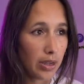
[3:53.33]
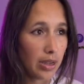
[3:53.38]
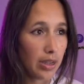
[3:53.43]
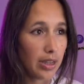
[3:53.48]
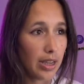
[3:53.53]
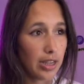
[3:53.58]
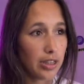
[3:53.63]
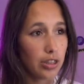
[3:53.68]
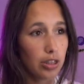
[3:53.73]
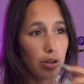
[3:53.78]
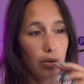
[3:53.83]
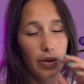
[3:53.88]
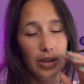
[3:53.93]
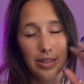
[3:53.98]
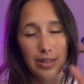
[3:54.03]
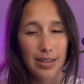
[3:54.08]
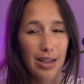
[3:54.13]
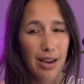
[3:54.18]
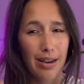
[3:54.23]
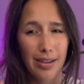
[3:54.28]
Yeah, so
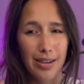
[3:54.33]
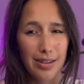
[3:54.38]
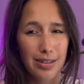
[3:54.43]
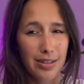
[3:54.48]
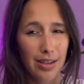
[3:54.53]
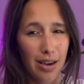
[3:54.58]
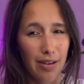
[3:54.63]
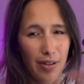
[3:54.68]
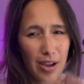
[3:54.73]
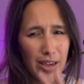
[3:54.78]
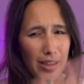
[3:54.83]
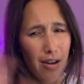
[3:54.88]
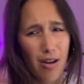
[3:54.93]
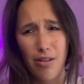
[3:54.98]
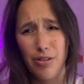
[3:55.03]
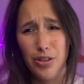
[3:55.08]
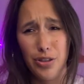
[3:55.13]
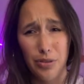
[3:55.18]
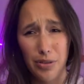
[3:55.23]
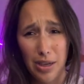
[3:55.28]
it's telling us kind of, I
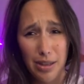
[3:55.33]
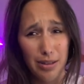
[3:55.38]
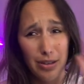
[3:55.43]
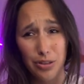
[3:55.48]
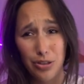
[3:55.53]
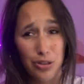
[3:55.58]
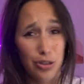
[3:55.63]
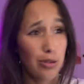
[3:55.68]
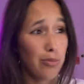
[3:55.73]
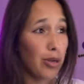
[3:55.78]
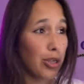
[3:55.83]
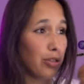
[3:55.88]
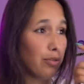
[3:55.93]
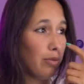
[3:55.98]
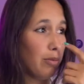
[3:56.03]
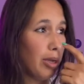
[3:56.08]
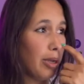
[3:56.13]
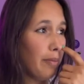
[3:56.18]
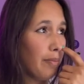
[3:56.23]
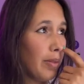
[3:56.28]
can't do that, that's too much for
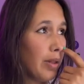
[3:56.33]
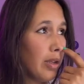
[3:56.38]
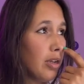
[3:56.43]
me.